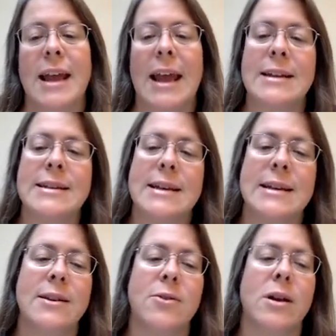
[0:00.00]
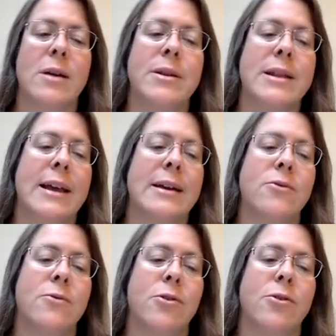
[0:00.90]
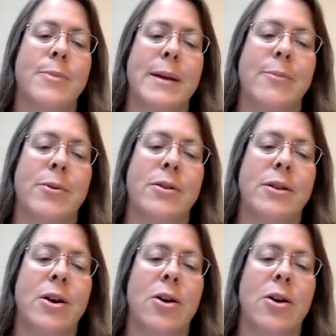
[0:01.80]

Andean or Himalayan rural people